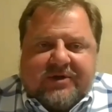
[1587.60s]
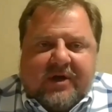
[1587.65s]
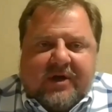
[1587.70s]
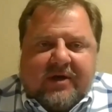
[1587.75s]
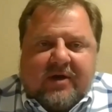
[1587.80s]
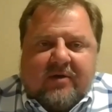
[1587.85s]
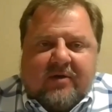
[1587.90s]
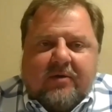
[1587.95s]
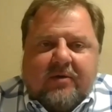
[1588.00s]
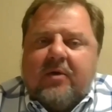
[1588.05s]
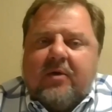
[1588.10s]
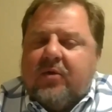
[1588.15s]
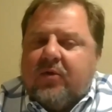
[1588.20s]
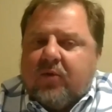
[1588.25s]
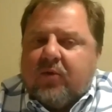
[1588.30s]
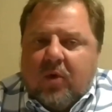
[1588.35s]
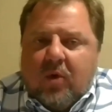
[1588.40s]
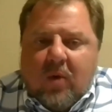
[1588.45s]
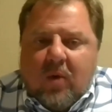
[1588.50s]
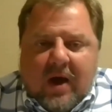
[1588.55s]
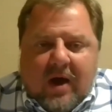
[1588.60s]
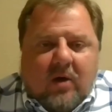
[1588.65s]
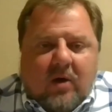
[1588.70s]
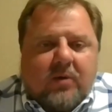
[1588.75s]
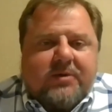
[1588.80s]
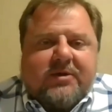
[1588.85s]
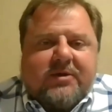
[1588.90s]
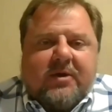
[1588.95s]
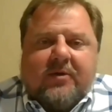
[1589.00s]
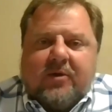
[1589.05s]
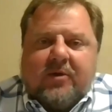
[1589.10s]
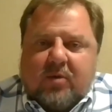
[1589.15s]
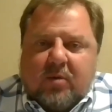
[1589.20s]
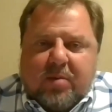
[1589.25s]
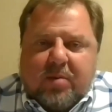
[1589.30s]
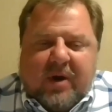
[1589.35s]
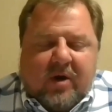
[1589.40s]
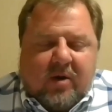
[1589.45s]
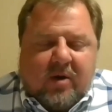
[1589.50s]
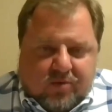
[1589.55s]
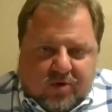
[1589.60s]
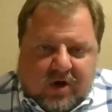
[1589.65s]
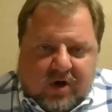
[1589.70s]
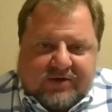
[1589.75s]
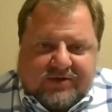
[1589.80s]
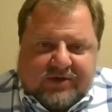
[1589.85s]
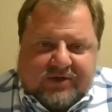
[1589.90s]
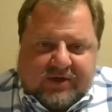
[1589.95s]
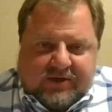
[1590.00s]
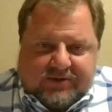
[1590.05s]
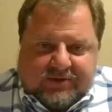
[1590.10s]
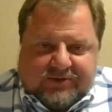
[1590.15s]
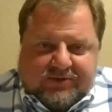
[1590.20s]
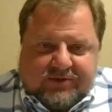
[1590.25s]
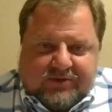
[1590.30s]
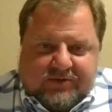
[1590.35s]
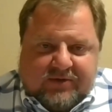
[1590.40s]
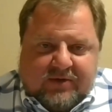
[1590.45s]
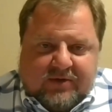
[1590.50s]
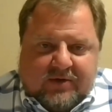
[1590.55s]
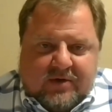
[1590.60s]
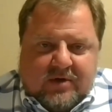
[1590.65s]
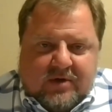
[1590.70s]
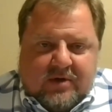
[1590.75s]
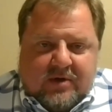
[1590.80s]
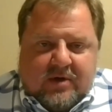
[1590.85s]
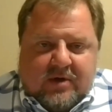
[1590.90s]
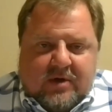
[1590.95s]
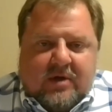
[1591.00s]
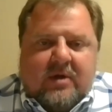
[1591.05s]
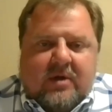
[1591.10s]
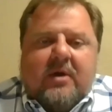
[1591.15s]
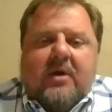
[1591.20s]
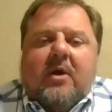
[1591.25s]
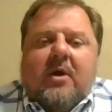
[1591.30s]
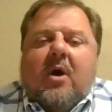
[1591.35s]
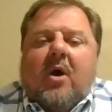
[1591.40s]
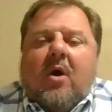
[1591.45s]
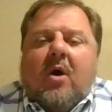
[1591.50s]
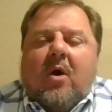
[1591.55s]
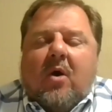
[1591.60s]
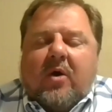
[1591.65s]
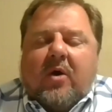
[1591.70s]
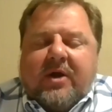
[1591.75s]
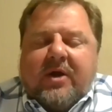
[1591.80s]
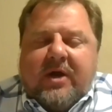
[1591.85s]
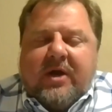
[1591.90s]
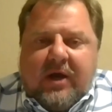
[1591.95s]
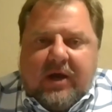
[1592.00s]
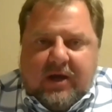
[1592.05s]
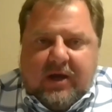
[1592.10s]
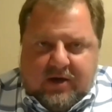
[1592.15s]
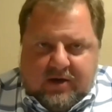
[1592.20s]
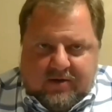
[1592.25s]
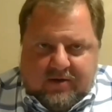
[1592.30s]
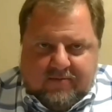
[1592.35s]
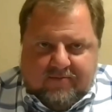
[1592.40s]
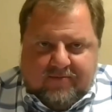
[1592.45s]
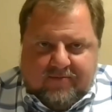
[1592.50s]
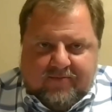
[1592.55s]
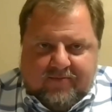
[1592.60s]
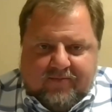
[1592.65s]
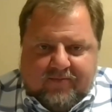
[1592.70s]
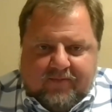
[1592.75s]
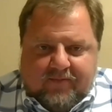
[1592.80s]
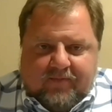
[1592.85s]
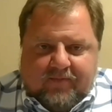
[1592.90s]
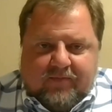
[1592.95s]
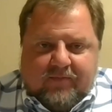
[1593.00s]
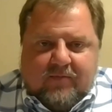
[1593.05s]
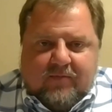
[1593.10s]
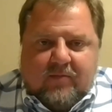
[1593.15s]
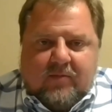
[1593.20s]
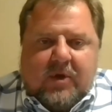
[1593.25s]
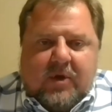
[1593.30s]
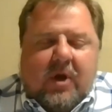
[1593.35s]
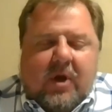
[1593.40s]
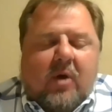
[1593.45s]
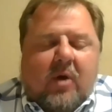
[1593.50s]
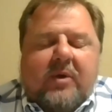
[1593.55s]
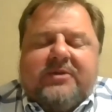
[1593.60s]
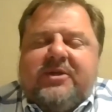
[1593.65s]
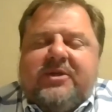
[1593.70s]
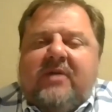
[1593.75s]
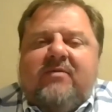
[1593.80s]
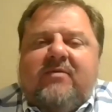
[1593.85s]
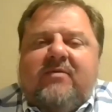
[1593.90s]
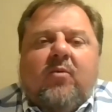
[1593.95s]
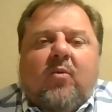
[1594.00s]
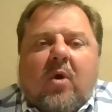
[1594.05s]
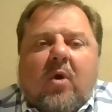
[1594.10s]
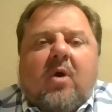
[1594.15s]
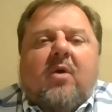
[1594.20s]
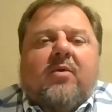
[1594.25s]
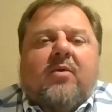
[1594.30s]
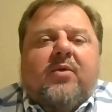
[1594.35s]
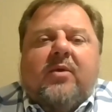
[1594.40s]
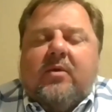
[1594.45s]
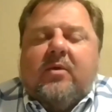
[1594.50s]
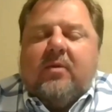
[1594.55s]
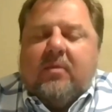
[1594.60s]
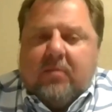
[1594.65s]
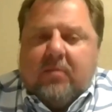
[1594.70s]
taken throughout the repair process are key. It's even worth,